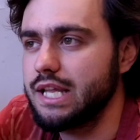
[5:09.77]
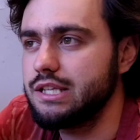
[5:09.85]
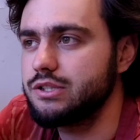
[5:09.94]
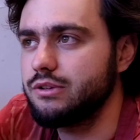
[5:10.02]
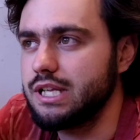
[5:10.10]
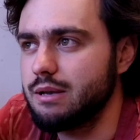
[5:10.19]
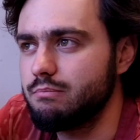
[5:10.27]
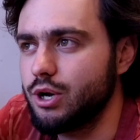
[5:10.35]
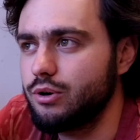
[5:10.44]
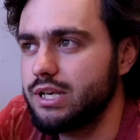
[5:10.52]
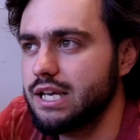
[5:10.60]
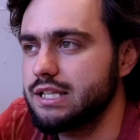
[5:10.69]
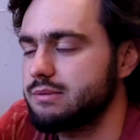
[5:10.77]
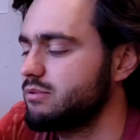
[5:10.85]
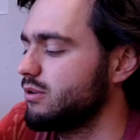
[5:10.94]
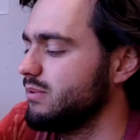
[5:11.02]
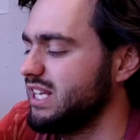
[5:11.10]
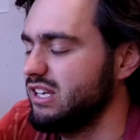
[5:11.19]
into the ammonia, it's
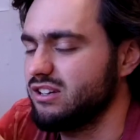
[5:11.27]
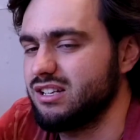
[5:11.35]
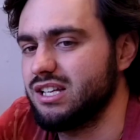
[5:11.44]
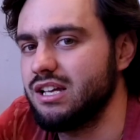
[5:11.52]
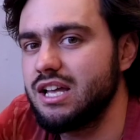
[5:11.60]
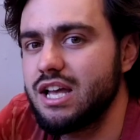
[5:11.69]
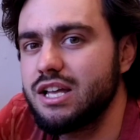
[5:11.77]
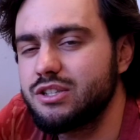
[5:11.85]
probably gonna